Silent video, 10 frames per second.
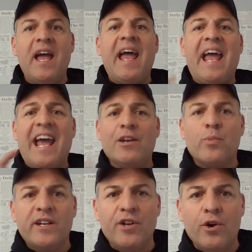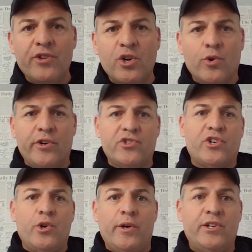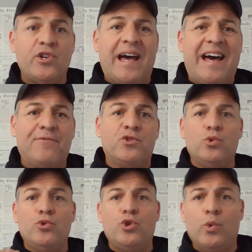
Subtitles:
and we know the Orioles are going to have to do